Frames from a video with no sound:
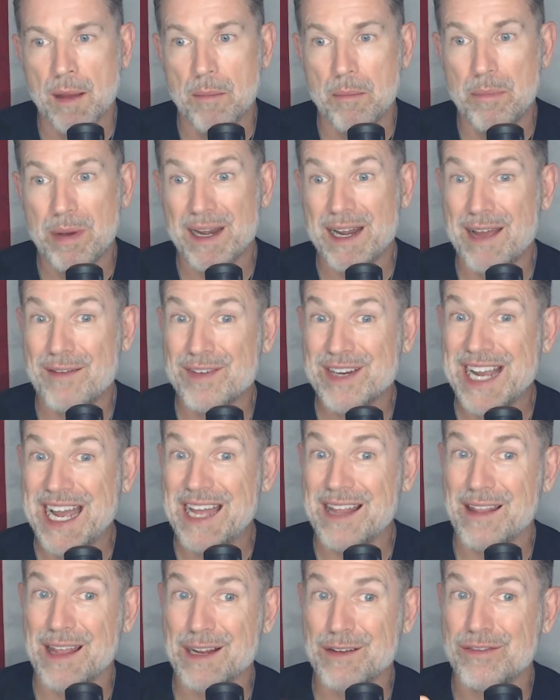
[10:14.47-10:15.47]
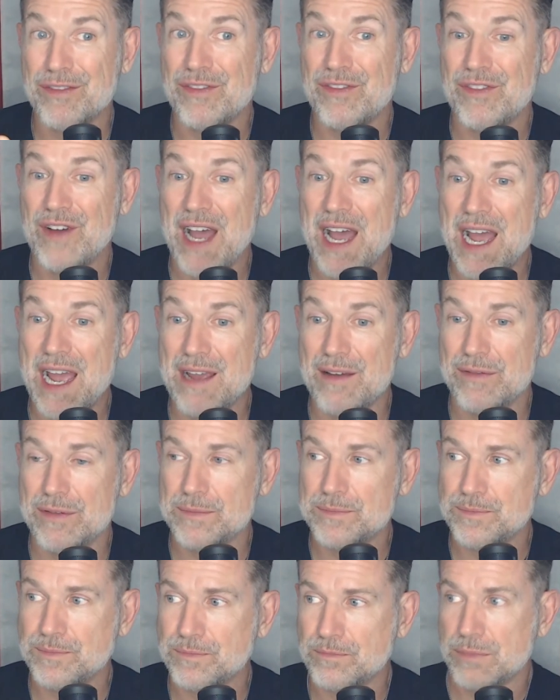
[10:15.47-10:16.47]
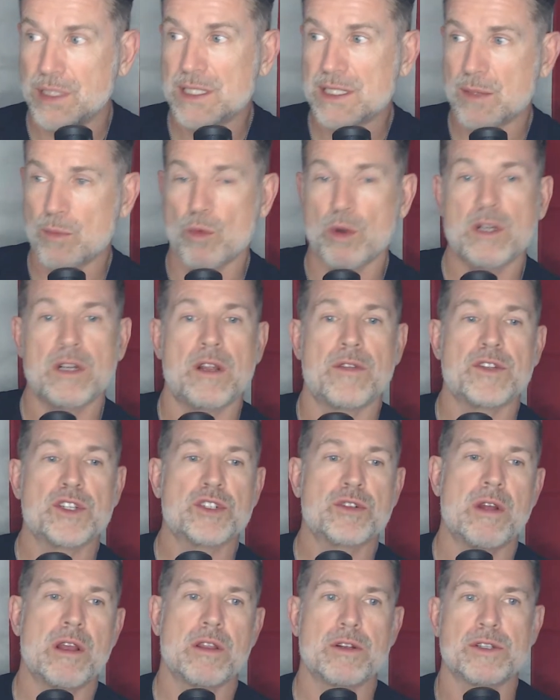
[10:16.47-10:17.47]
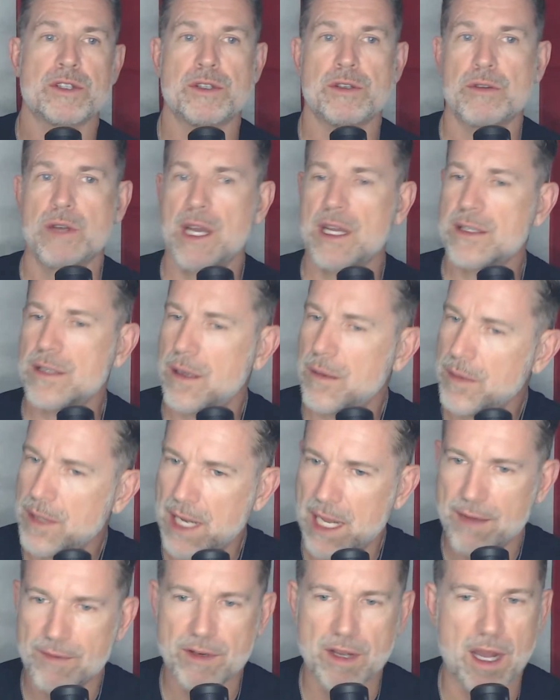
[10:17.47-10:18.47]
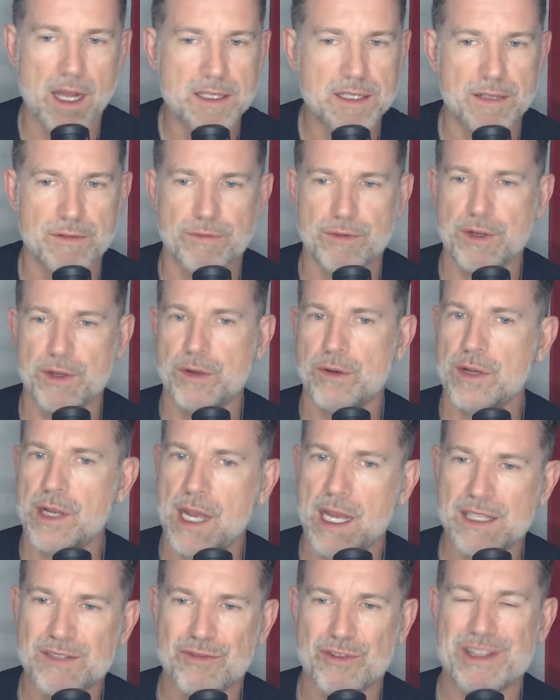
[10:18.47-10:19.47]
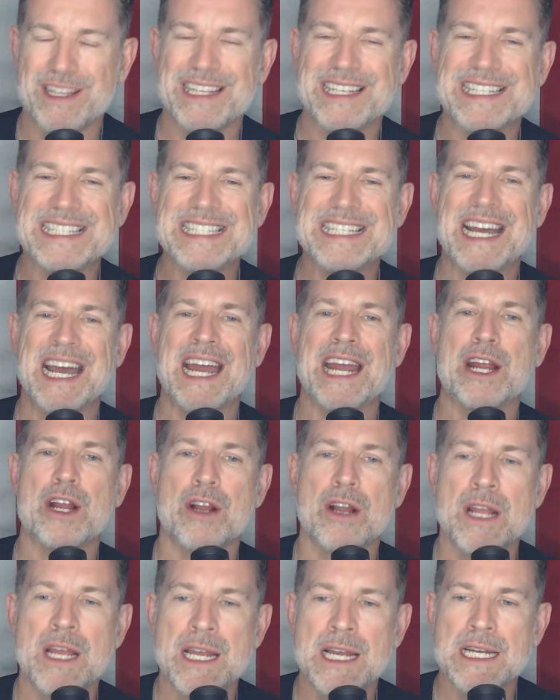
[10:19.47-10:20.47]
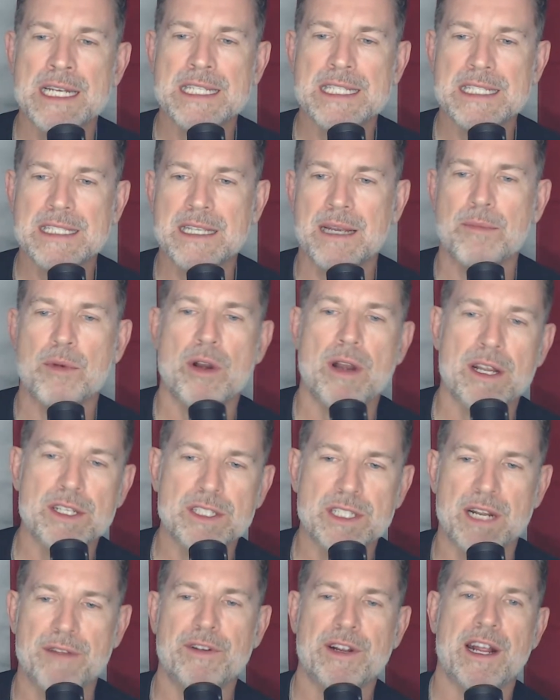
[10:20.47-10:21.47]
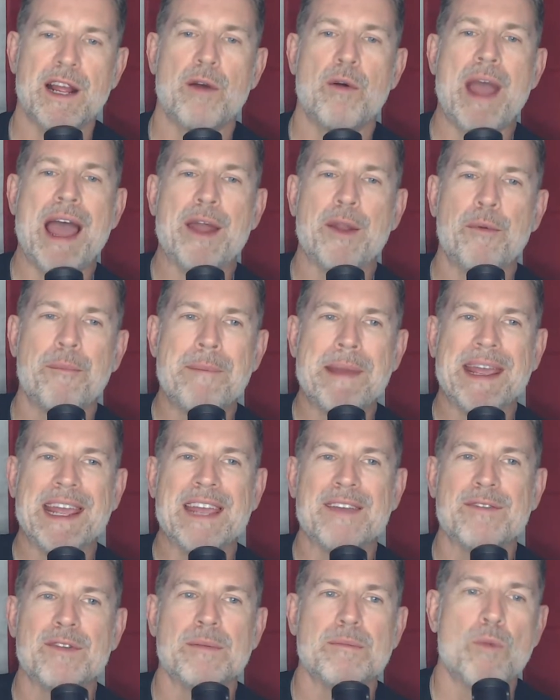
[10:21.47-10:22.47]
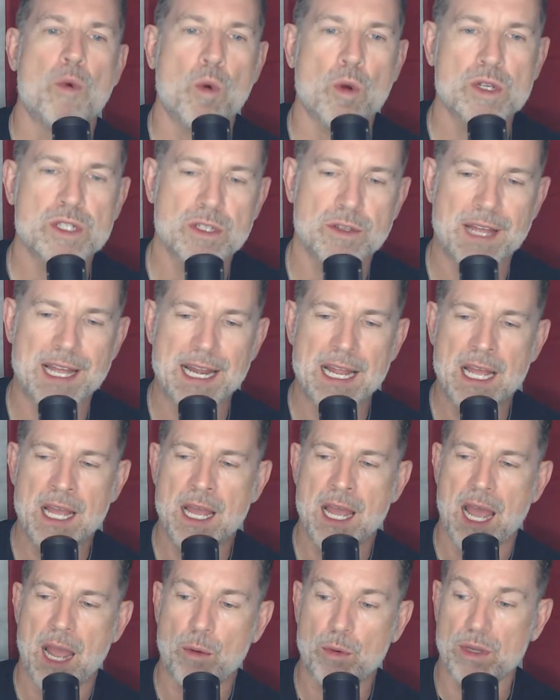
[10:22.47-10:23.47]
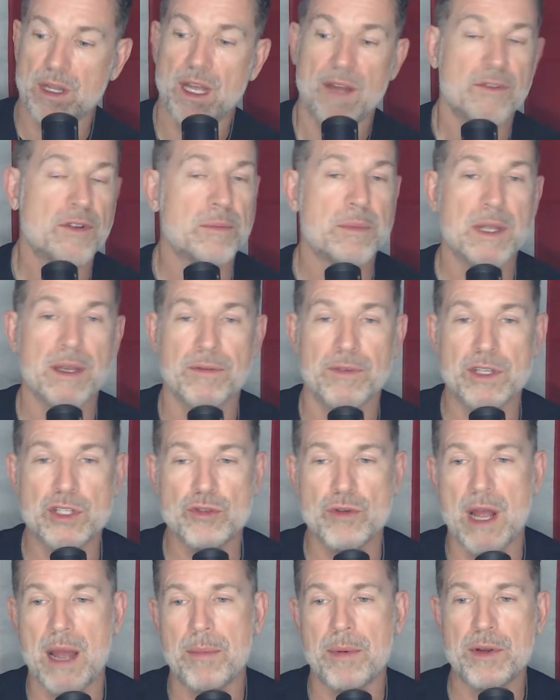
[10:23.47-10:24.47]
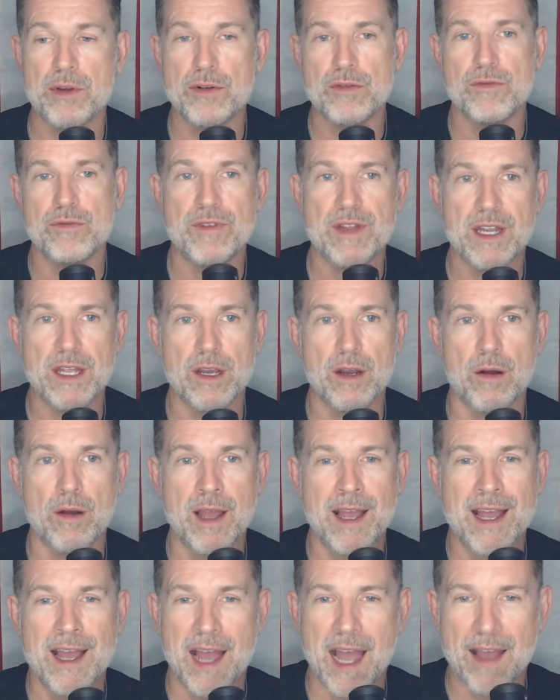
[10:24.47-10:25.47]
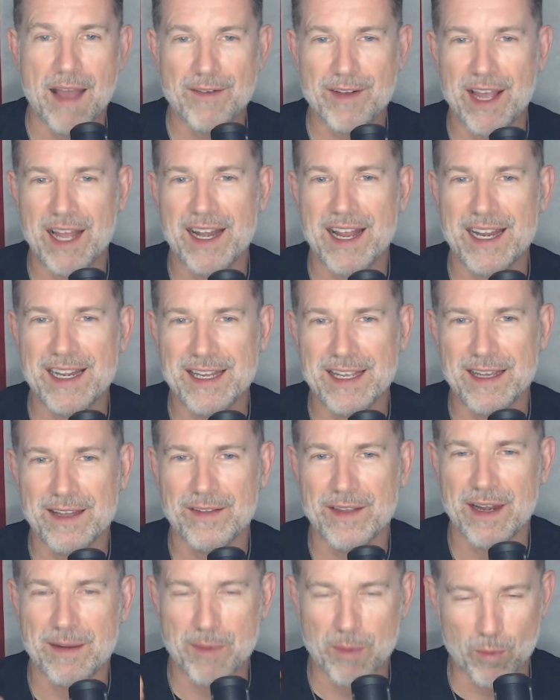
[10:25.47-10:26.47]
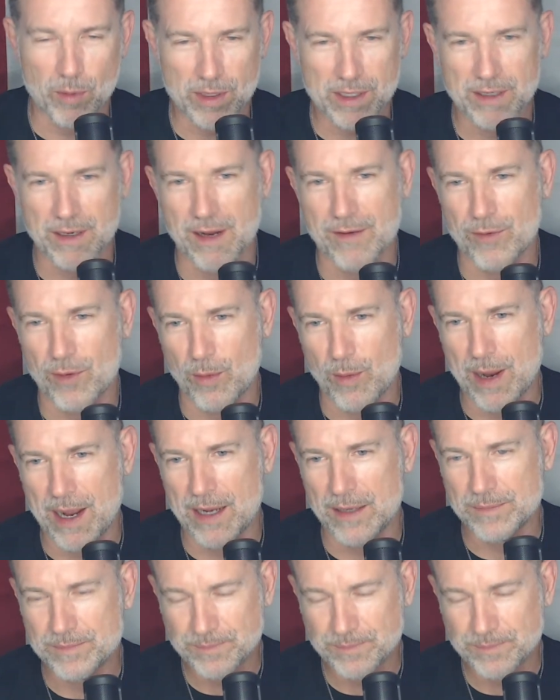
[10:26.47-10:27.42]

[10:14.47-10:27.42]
but I've got, like, 5. Plus, I'm working on this trailer, so you guys I'm gonna have content for you guys for the entire summer. I just gotta figure out how to make even more so that I would love to be able to drop a new video. I've got an idea that I've been working on for a while.